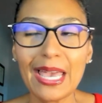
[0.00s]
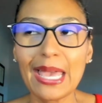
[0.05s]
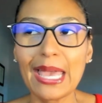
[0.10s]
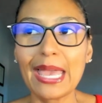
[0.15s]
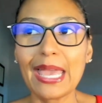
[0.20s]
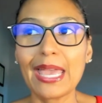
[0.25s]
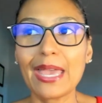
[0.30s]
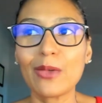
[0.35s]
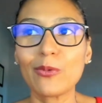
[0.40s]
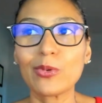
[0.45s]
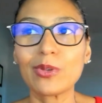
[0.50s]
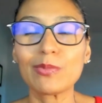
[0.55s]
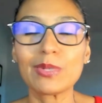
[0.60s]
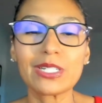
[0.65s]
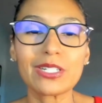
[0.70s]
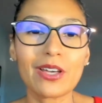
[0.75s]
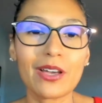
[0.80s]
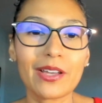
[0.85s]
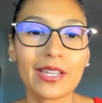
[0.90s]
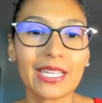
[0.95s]
and we've been
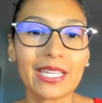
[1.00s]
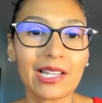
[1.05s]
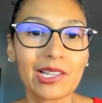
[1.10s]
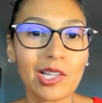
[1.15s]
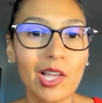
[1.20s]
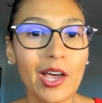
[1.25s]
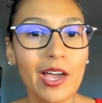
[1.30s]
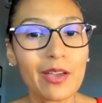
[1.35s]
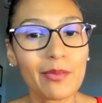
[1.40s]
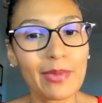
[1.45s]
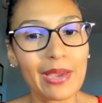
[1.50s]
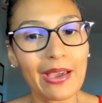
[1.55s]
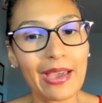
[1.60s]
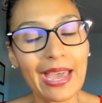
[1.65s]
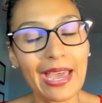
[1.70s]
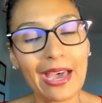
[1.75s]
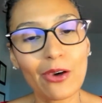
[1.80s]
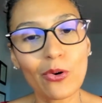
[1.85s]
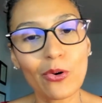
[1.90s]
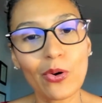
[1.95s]
talking a lot about
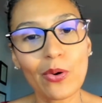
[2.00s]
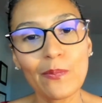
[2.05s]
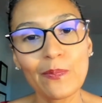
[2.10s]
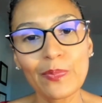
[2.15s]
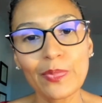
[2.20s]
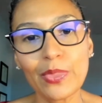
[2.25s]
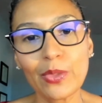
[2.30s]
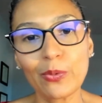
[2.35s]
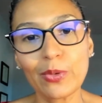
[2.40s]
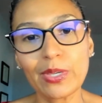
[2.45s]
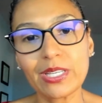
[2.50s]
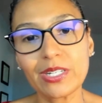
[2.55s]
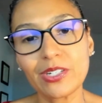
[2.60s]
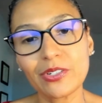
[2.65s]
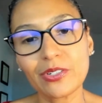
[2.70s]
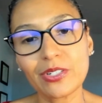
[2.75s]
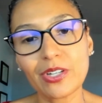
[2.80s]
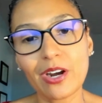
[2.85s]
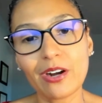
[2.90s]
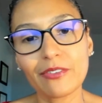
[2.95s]
how we can
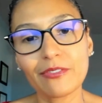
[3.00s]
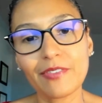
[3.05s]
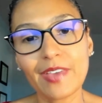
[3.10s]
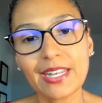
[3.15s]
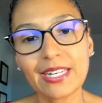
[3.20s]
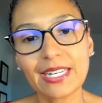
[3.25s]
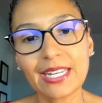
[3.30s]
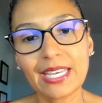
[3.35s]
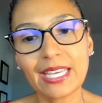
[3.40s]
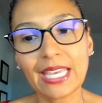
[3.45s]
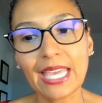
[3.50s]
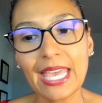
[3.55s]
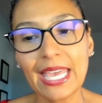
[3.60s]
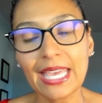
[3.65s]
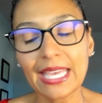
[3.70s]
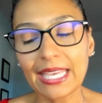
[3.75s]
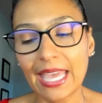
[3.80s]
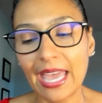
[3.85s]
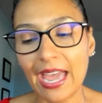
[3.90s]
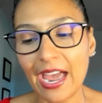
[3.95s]
use our vending
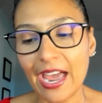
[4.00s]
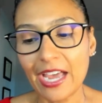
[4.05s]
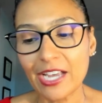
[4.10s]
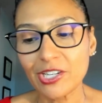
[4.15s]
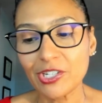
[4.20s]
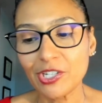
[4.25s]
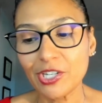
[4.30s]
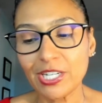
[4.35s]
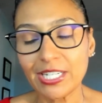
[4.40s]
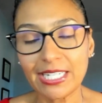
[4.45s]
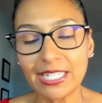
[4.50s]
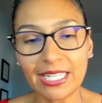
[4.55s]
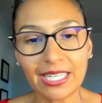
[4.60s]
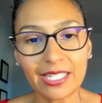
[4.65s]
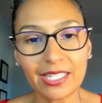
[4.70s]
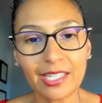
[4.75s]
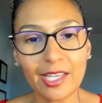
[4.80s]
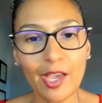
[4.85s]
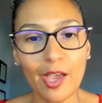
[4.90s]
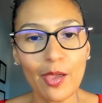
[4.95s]
cash and
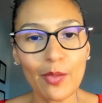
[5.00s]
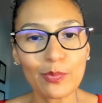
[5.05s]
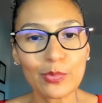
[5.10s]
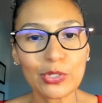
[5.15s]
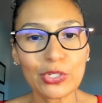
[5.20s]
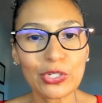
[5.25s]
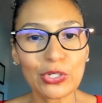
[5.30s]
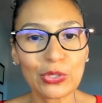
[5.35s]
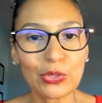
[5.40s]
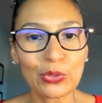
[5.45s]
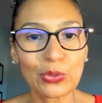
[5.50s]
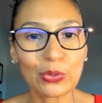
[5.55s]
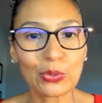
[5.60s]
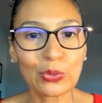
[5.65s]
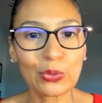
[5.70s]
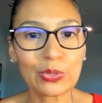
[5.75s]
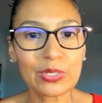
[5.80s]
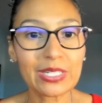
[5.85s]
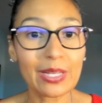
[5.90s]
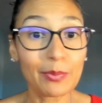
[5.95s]
income
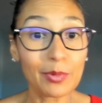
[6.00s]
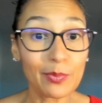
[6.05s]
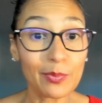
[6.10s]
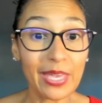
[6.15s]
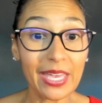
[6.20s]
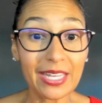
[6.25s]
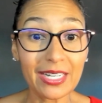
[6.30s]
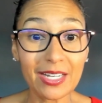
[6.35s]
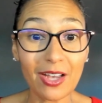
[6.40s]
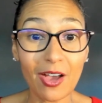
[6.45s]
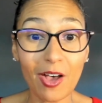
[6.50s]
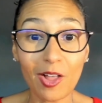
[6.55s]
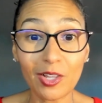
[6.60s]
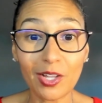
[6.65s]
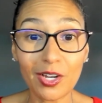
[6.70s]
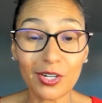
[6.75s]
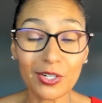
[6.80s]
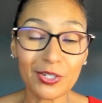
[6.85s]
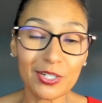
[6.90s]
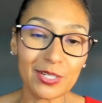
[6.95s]
to supplement all
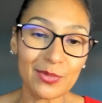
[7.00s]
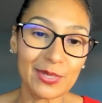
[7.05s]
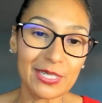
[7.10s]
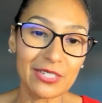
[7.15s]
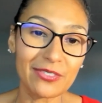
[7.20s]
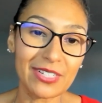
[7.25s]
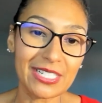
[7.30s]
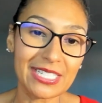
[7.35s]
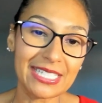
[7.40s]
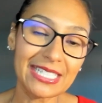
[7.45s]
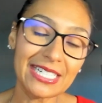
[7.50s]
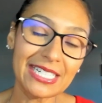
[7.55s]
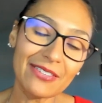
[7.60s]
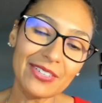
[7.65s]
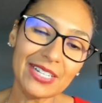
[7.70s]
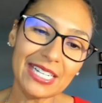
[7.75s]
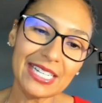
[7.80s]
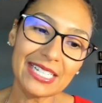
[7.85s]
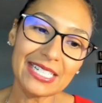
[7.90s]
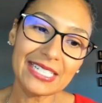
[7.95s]
our Christmas
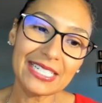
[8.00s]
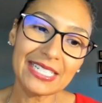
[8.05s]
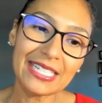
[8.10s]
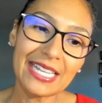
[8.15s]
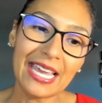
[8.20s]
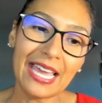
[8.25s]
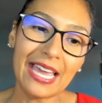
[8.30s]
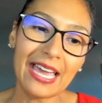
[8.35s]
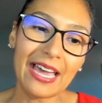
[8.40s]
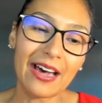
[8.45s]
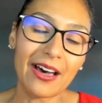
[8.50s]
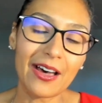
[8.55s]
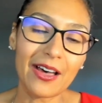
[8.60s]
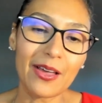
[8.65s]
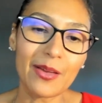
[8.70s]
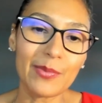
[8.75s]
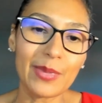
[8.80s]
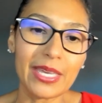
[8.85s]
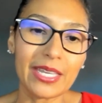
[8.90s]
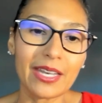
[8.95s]
festivities
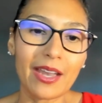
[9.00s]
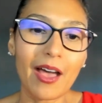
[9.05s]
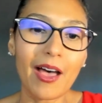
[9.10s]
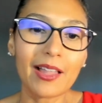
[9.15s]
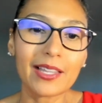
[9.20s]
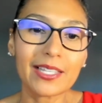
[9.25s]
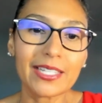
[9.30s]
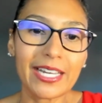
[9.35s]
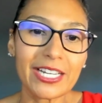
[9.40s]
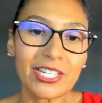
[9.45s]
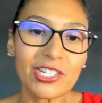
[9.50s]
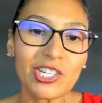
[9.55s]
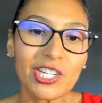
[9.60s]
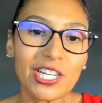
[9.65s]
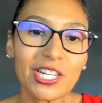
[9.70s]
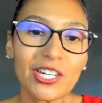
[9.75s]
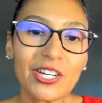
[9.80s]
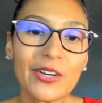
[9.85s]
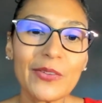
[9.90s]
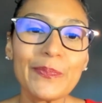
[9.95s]
and holiday
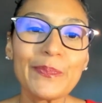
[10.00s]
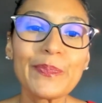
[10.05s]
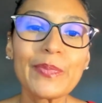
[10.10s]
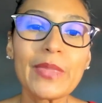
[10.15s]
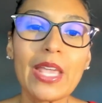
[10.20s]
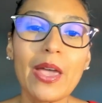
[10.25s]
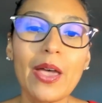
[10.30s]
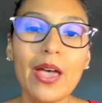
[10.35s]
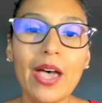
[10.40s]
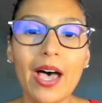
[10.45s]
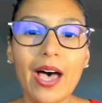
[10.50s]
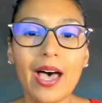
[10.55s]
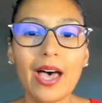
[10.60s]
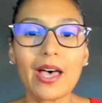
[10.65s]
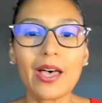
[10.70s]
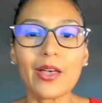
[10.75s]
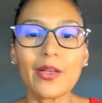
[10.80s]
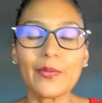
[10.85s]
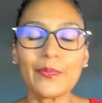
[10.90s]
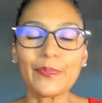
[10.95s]
cheer.
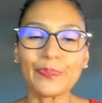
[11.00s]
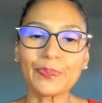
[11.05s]
I